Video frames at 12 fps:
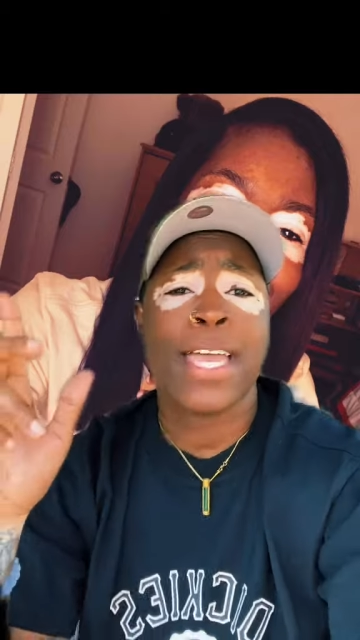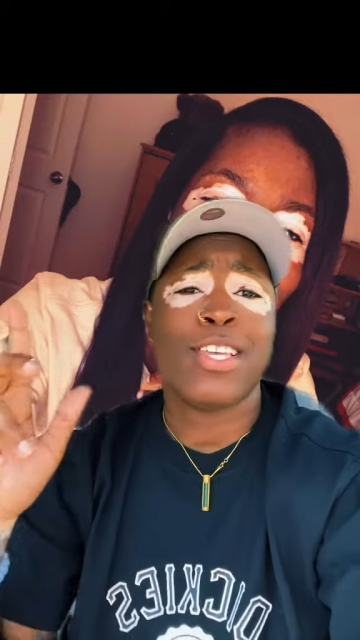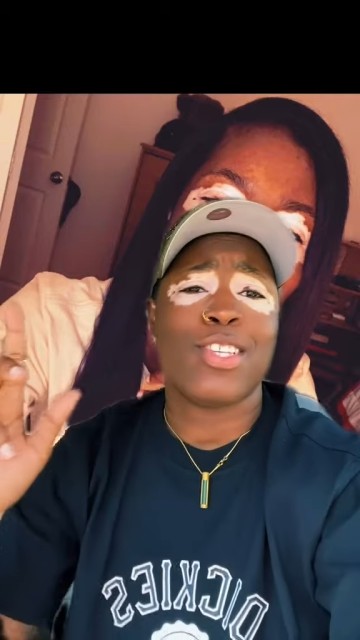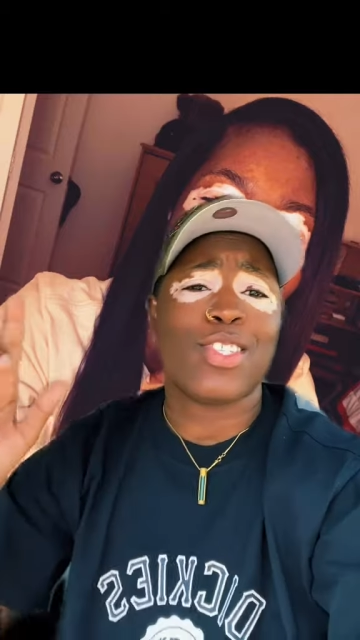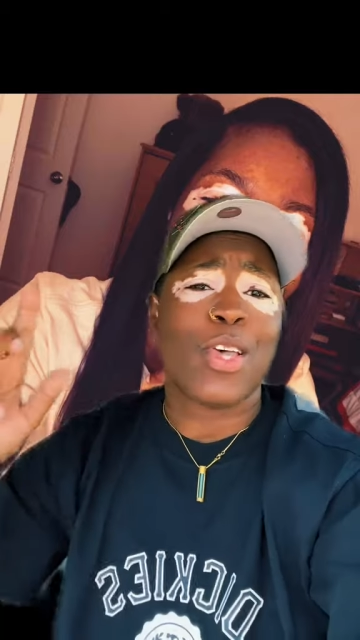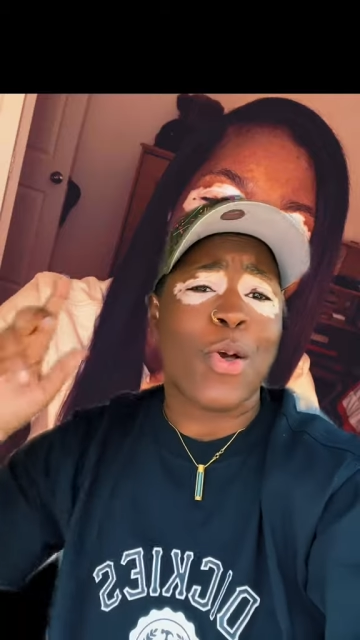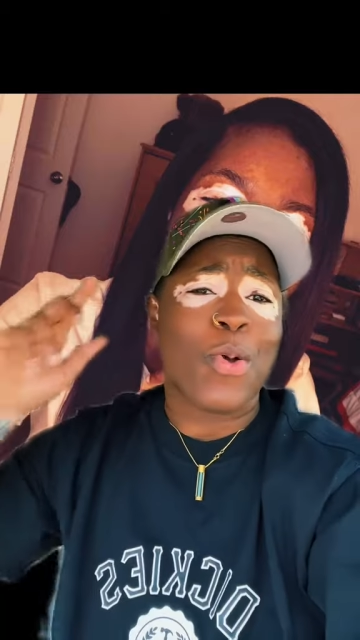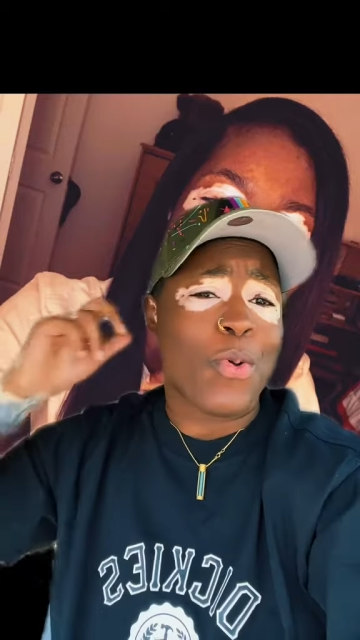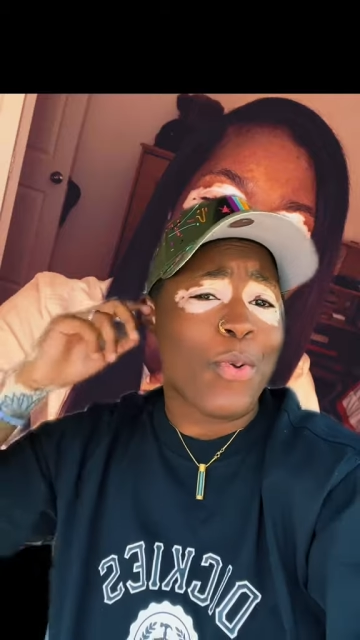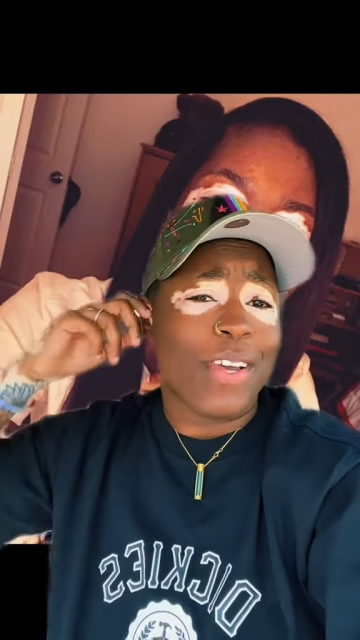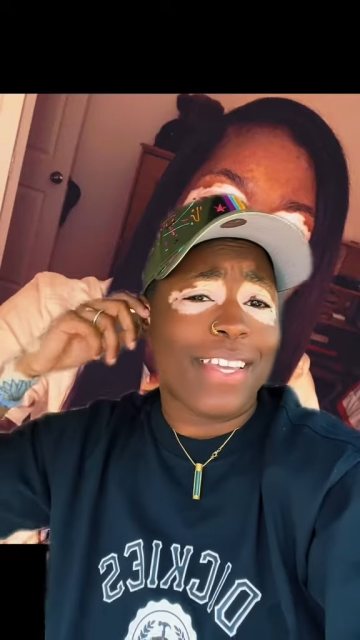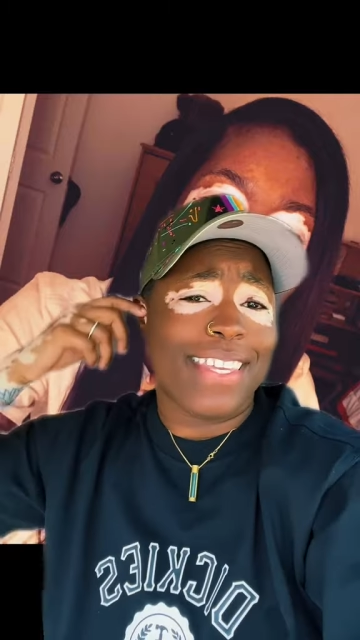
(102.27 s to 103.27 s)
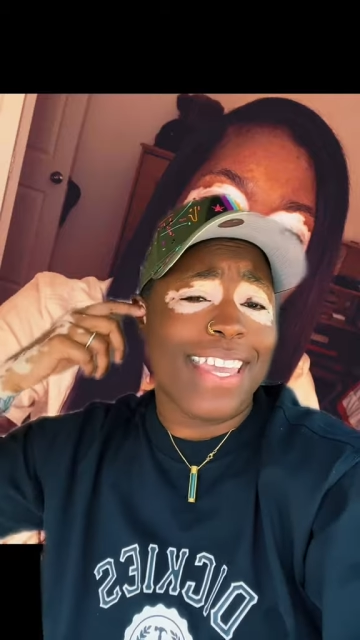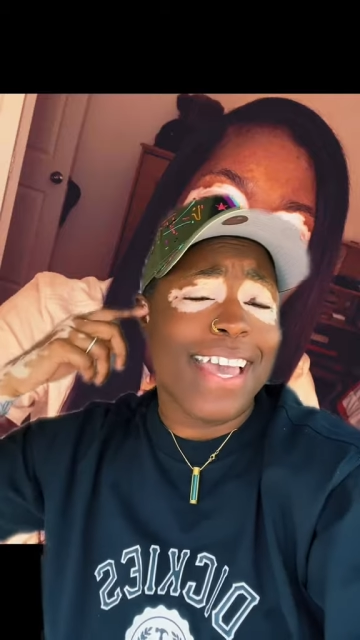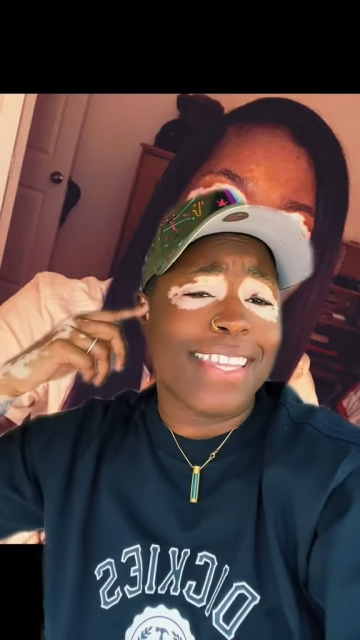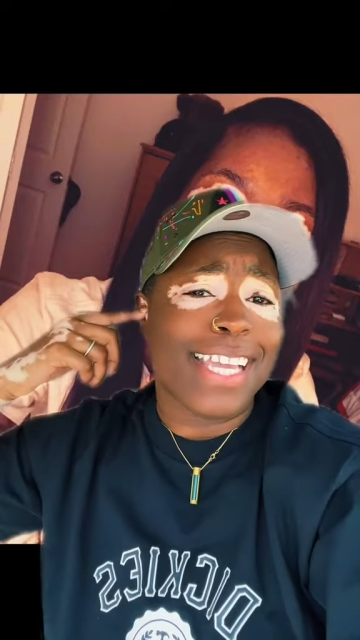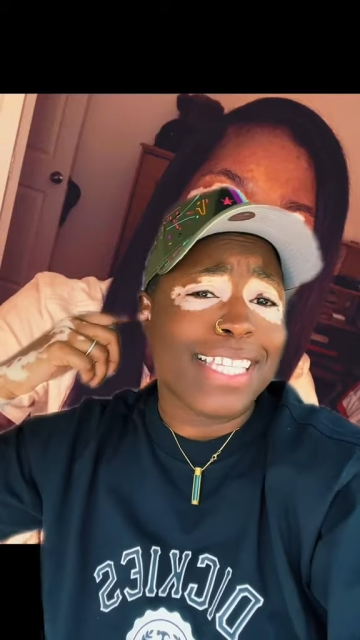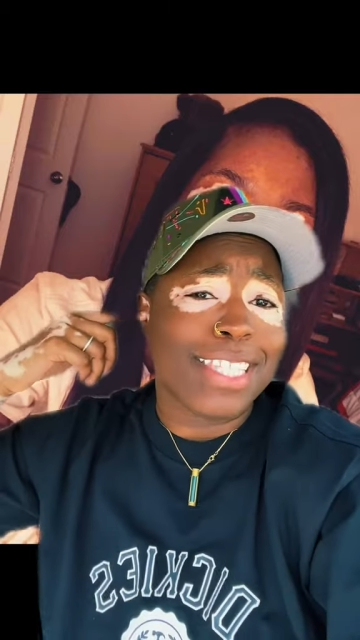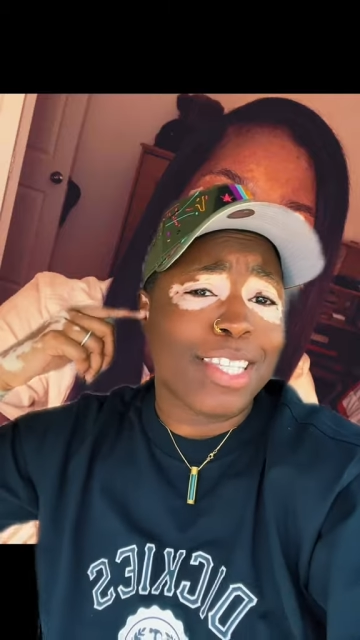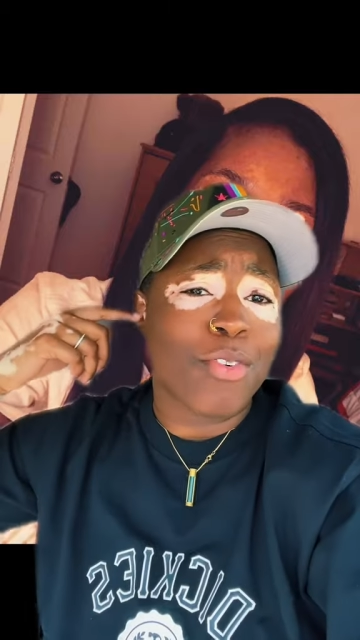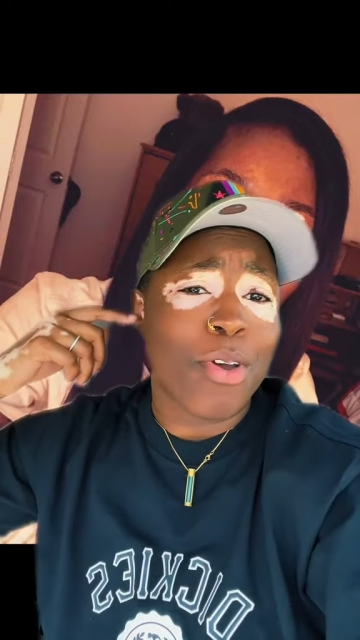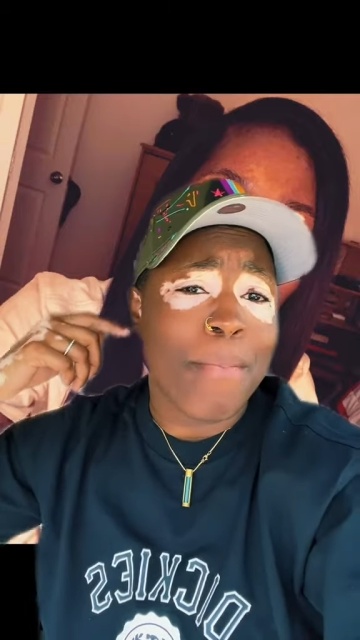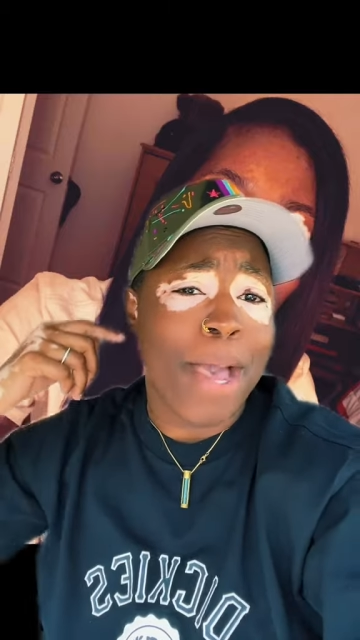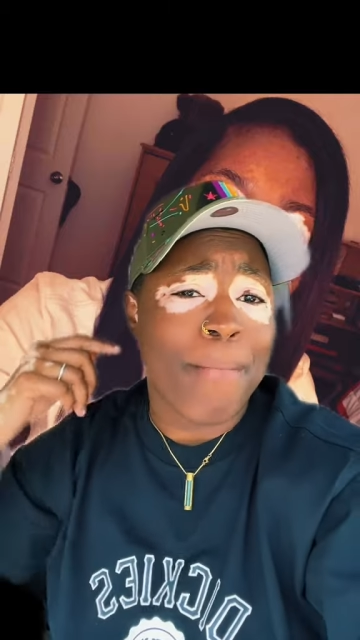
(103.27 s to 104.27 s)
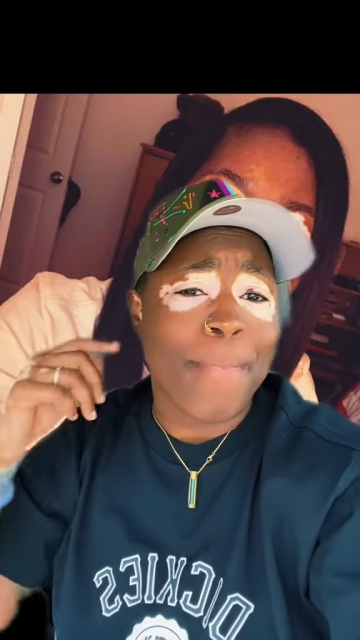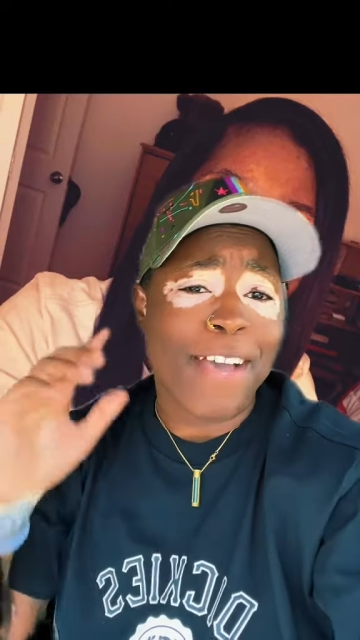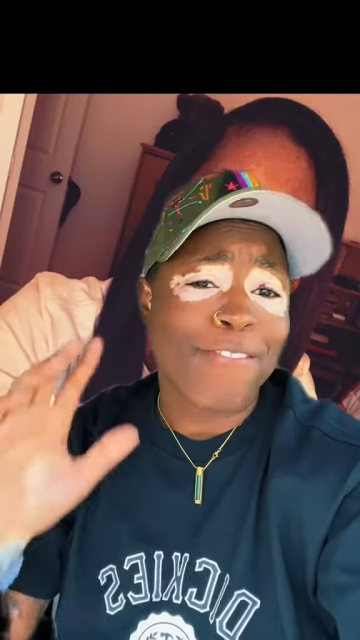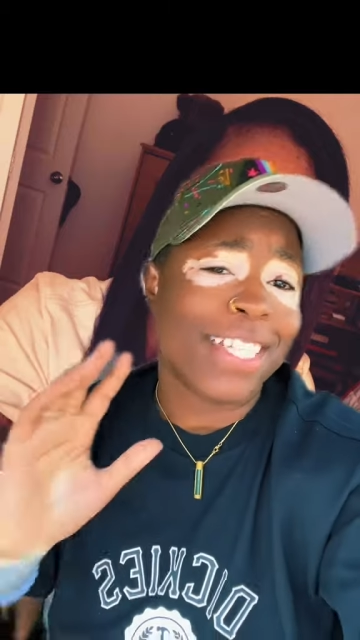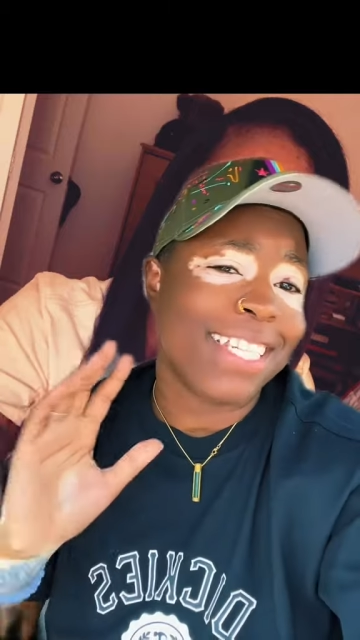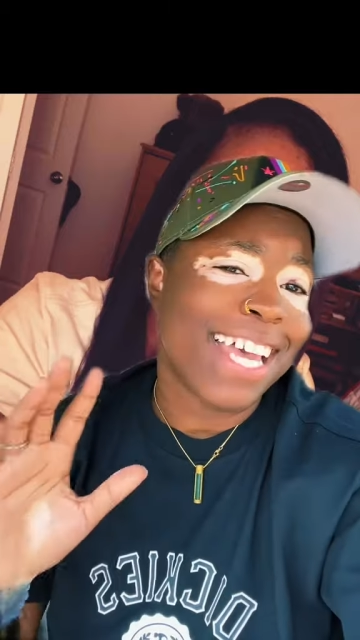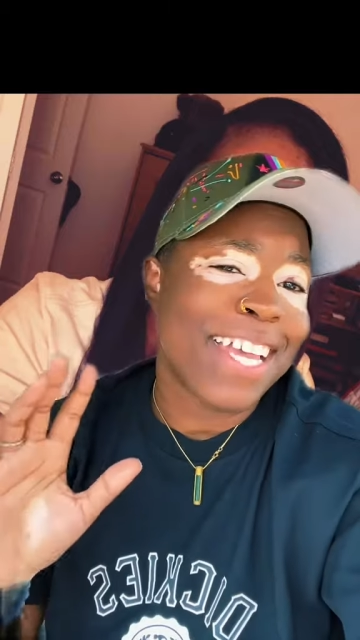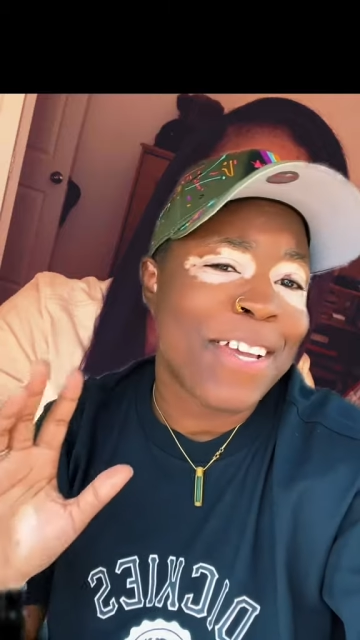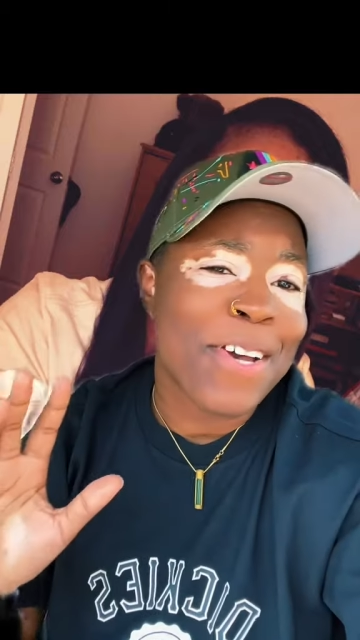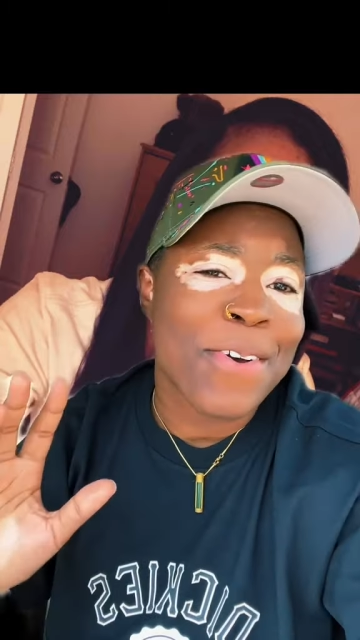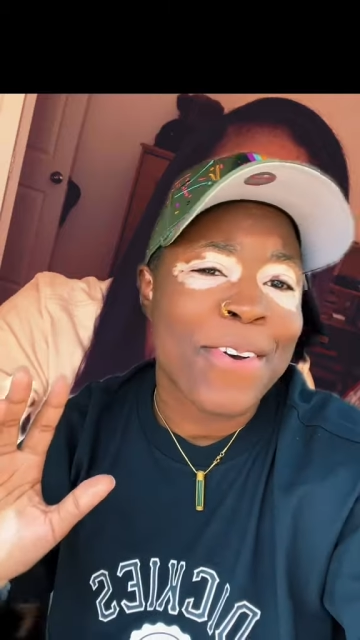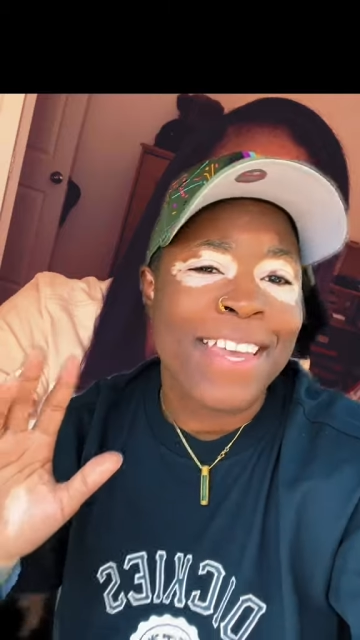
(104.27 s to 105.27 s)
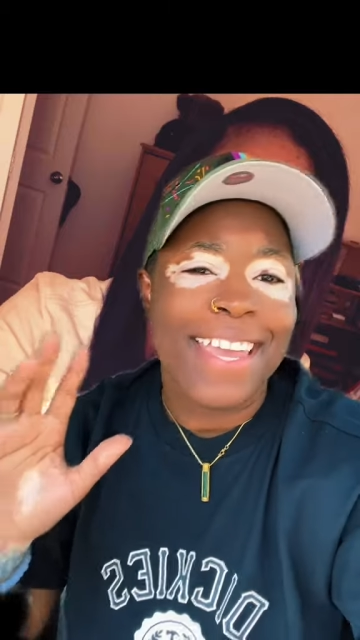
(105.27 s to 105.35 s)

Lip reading: So yeah, that's a little about my vitiligo,